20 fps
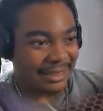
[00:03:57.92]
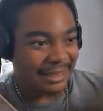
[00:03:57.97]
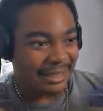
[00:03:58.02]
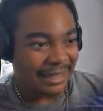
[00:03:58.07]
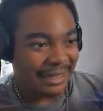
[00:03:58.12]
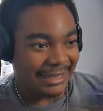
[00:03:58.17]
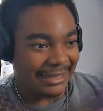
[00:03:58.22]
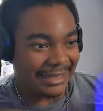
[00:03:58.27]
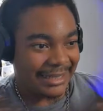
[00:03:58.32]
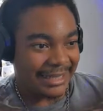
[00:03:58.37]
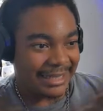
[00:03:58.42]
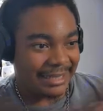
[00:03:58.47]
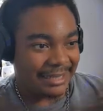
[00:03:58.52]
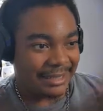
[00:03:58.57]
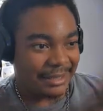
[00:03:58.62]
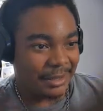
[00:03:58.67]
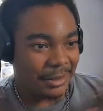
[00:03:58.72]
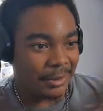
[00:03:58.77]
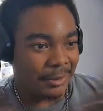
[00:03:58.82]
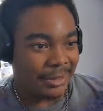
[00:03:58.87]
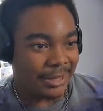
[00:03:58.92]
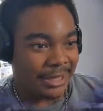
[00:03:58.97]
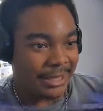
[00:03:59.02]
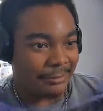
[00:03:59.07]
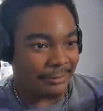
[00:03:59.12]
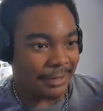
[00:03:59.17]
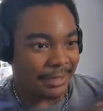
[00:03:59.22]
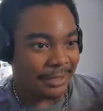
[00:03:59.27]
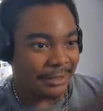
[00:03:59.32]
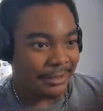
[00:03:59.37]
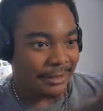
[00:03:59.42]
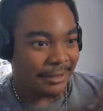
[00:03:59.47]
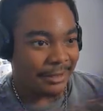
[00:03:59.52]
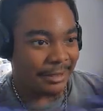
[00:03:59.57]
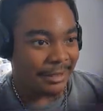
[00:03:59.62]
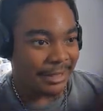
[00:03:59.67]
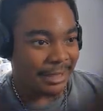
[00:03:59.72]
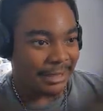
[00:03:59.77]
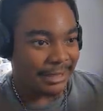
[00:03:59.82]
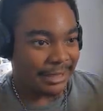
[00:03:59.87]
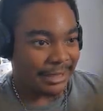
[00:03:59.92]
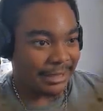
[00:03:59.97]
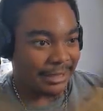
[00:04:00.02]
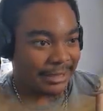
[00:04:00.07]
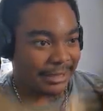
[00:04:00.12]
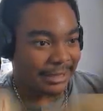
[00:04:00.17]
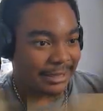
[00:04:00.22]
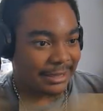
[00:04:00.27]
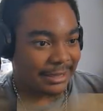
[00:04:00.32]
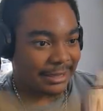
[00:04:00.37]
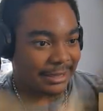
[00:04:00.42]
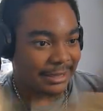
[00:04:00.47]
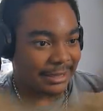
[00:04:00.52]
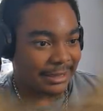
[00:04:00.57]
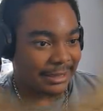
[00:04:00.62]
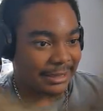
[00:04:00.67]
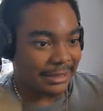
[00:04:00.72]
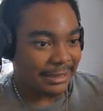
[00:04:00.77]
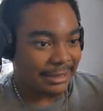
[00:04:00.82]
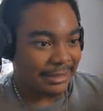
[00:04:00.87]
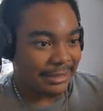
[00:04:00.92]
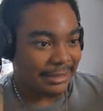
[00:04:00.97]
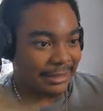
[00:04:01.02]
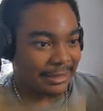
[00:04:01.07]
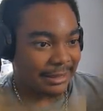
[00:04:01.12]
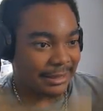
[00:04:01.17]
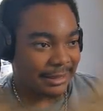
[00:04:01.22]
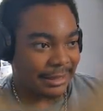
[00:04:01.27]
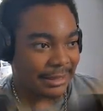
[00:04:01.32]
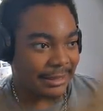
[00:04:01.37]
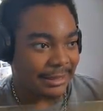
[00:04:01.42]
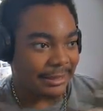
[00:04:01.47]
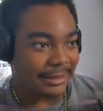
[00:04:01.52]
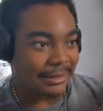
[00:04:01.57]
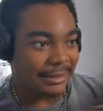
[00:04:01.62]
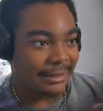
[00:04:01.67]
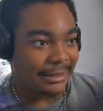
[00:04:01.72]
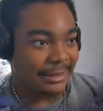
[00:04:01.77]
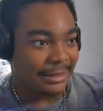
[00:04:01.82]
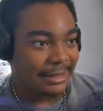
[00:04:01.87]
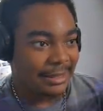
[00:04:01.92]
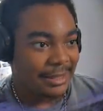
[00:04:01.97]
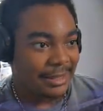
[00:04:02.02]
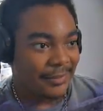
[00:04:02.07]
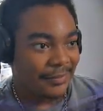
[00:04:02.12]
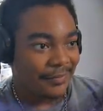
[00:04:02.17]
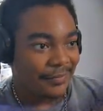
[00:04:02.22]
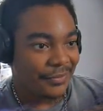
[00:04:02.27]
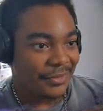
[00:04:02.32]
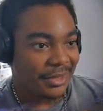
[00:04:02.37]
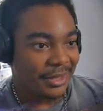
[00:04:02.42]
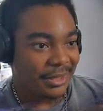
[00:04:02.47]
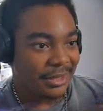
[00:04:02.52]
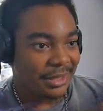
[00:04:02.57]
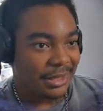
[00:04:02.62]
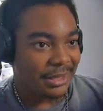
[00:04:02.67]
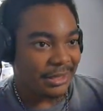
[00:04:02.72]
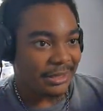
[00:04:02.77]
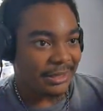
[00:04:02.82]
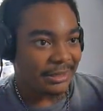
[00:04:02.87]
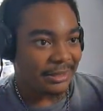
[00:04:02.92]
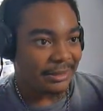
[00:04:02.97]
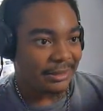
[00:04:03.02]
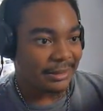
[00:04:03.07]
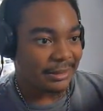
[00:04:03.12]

I can't go anywhere, I guess. Yeah. Alright.